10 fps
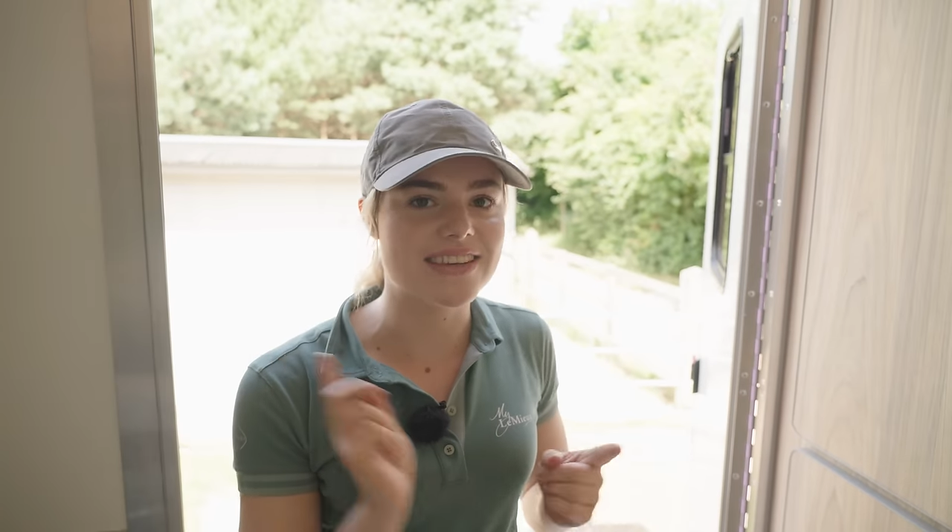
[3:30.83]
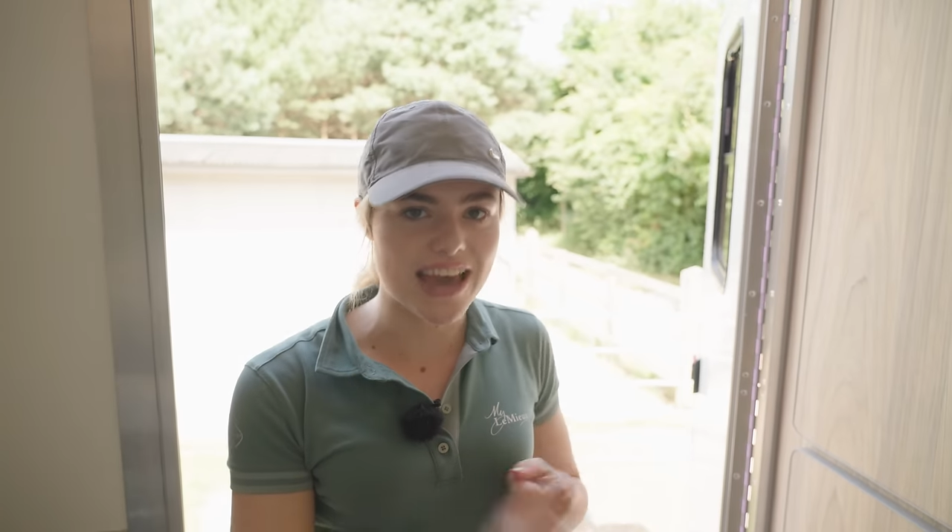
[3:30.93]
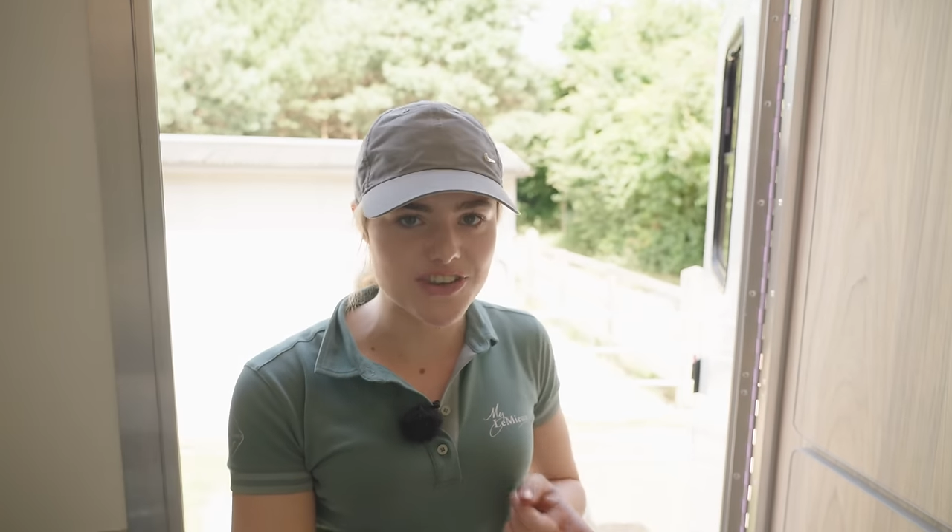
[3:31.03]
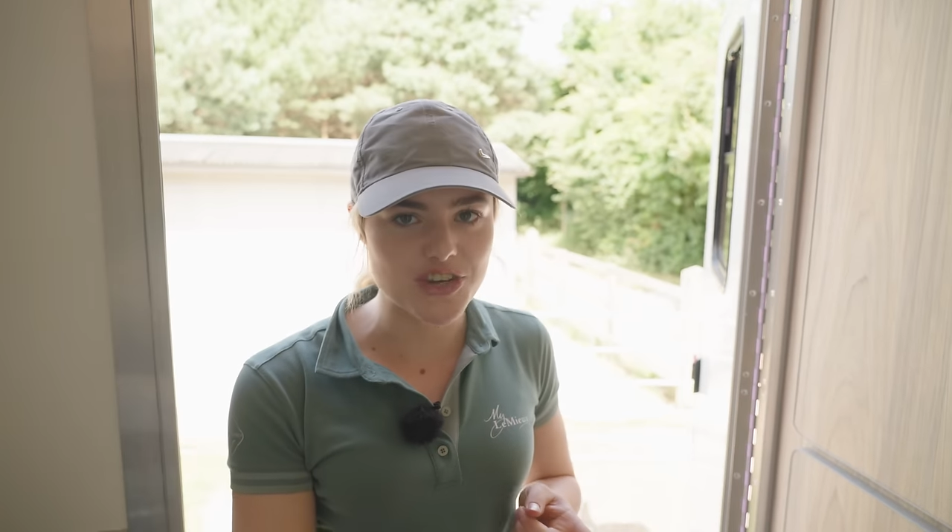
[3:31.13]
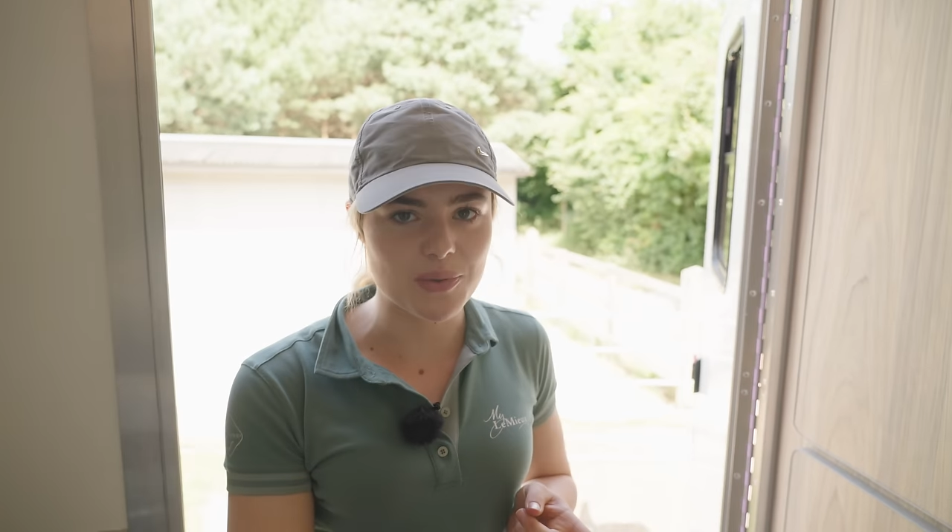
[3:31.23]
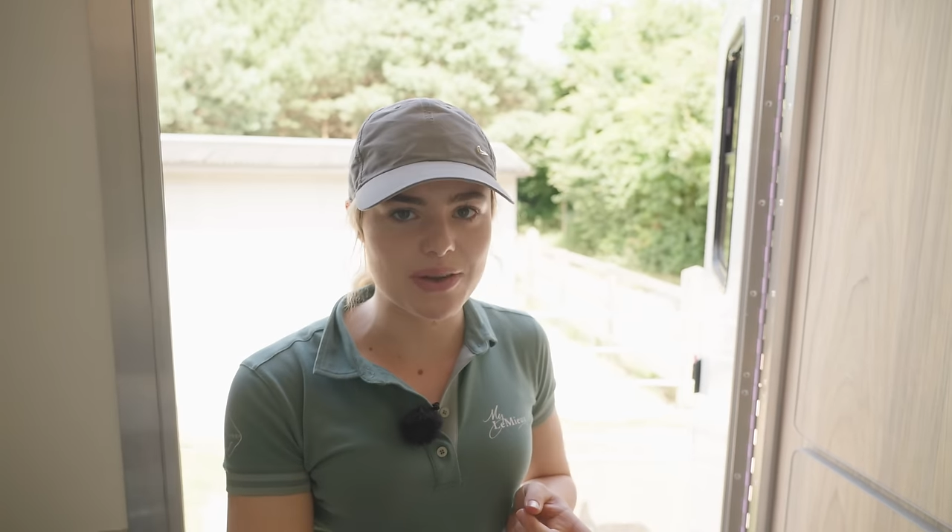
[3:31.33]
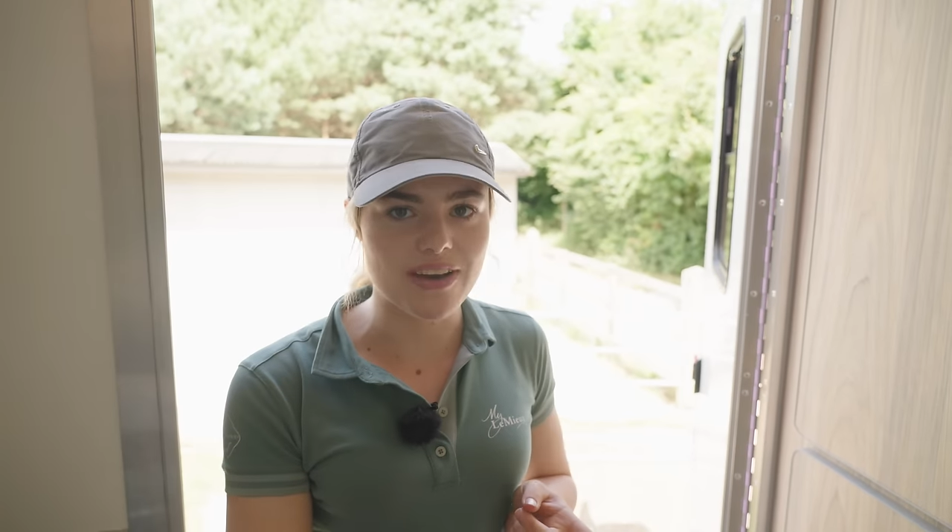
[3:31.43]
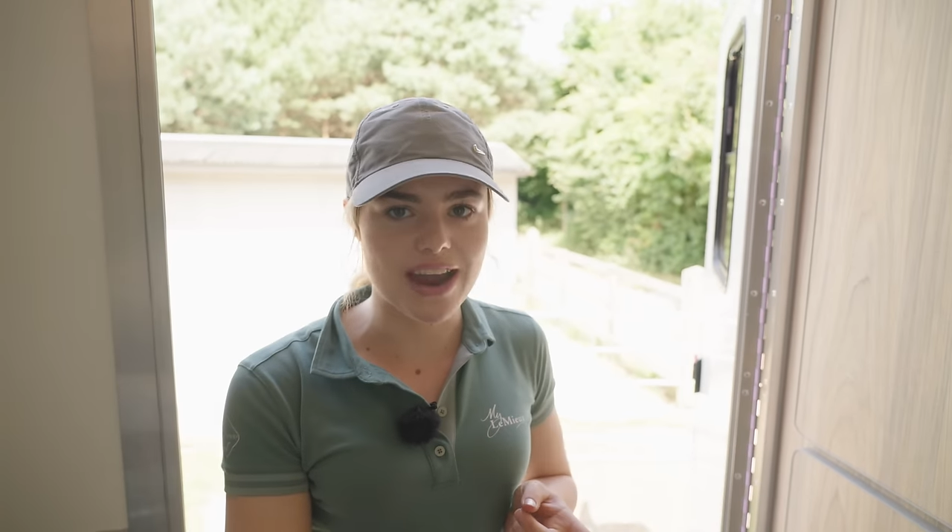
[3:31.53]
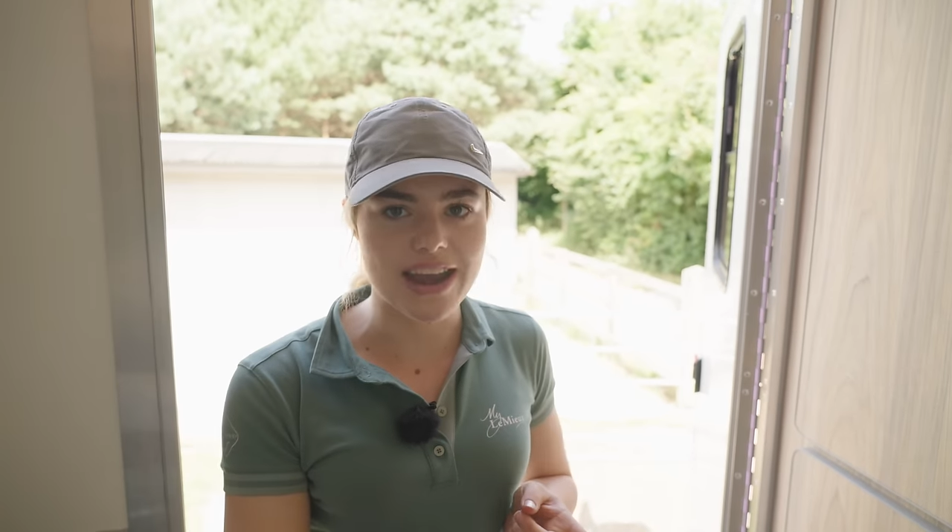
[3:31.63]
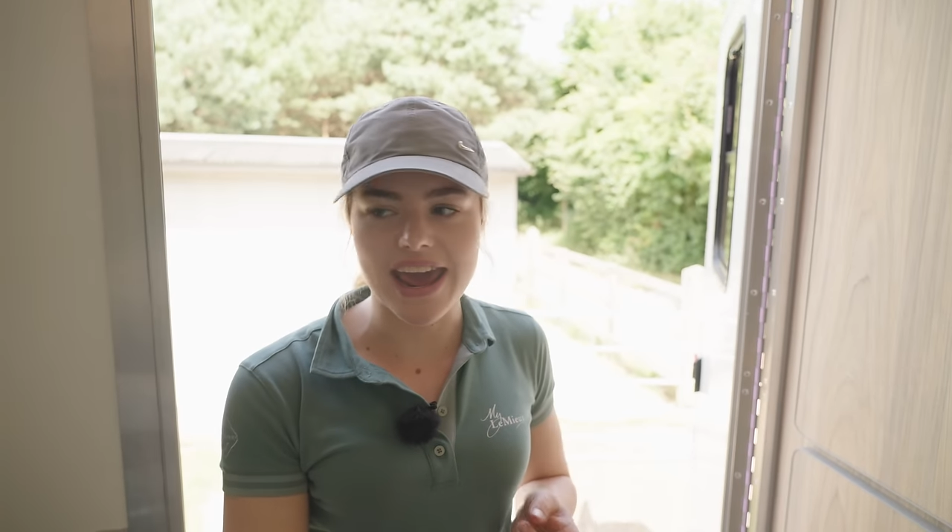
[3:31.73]
get Joey
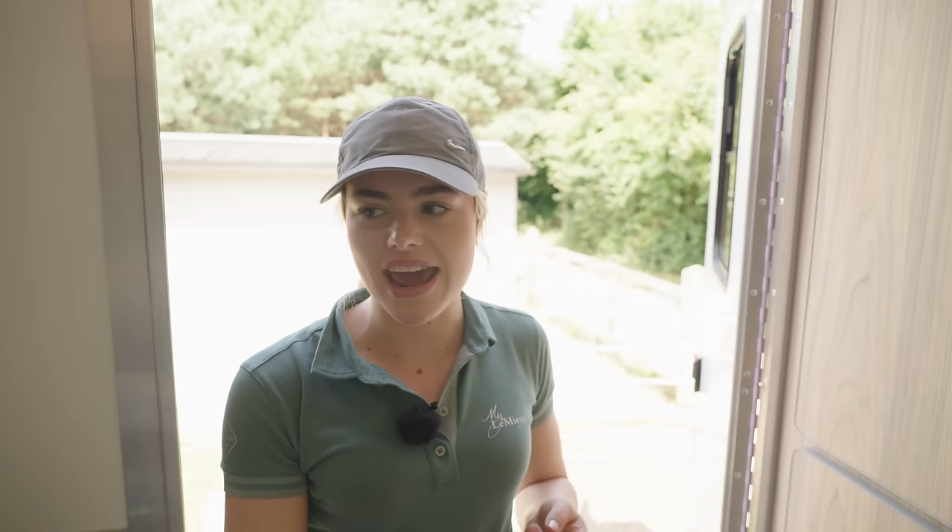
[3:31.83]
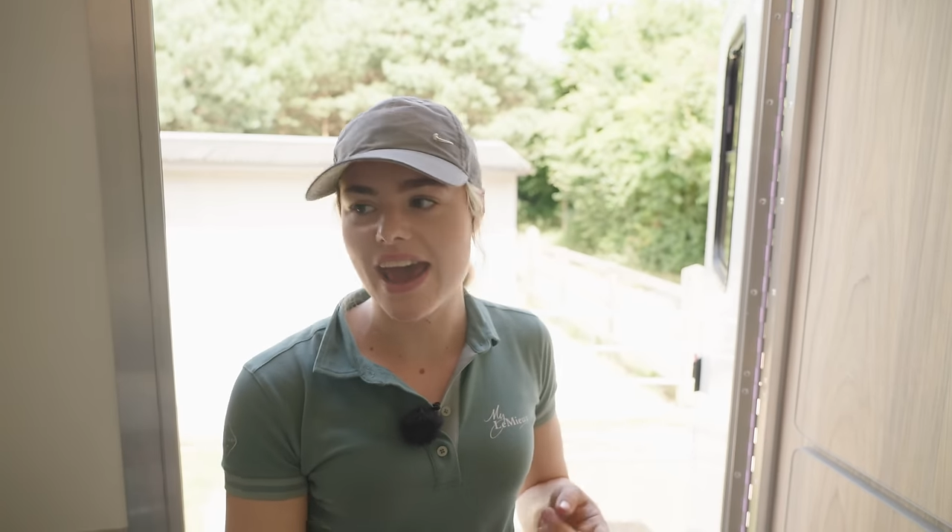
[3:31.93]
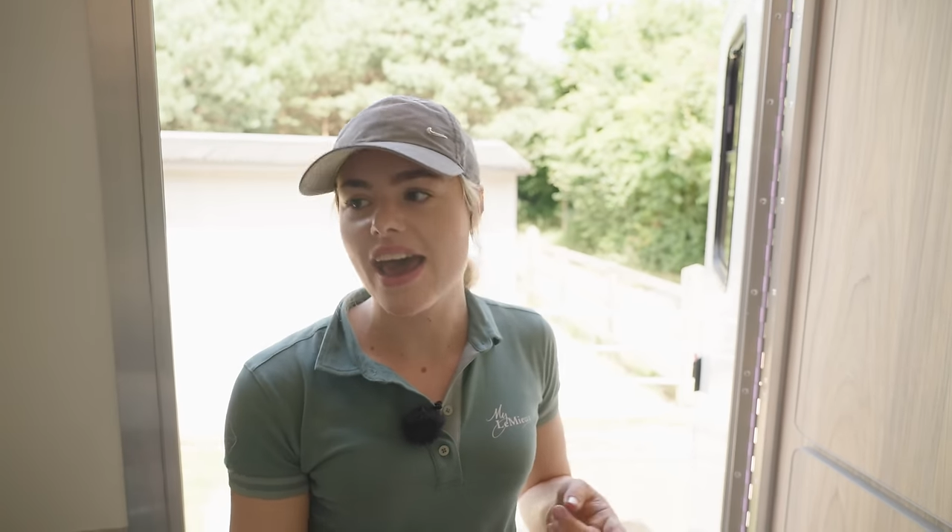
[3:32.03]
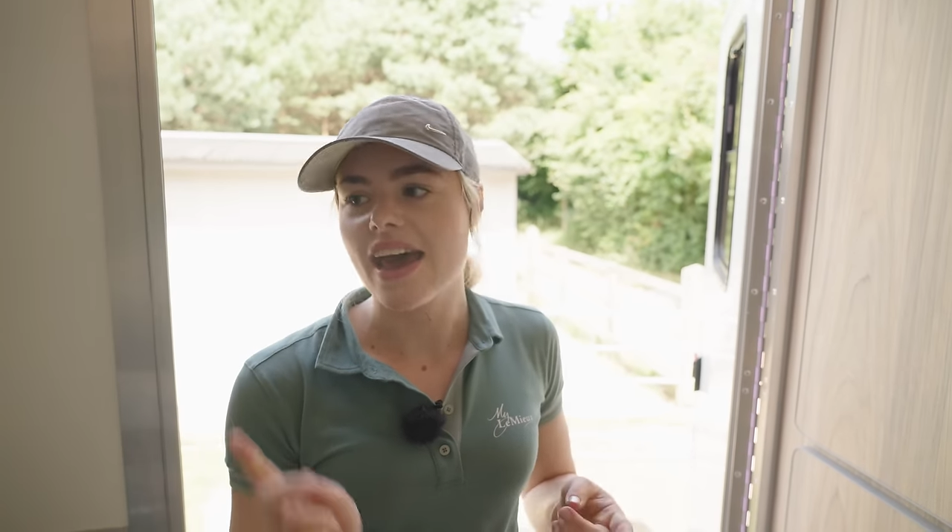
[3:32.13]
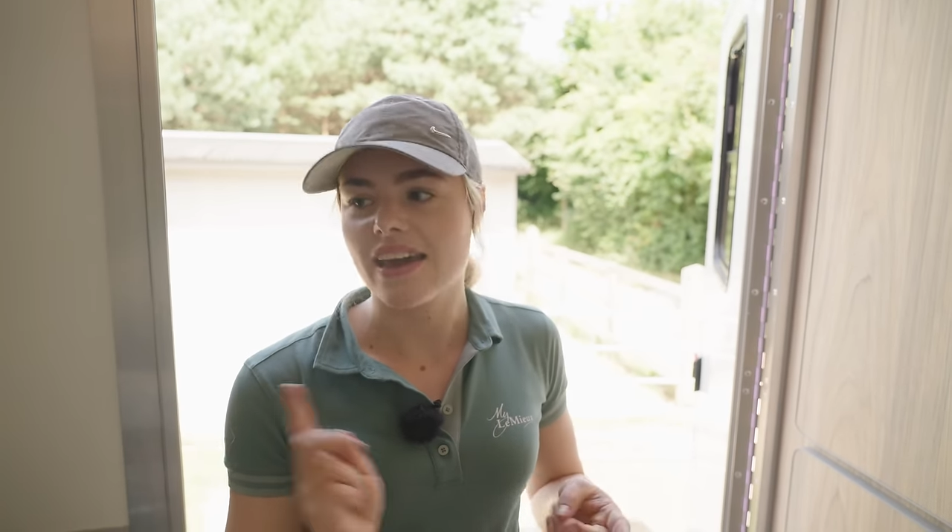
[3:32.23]
ready,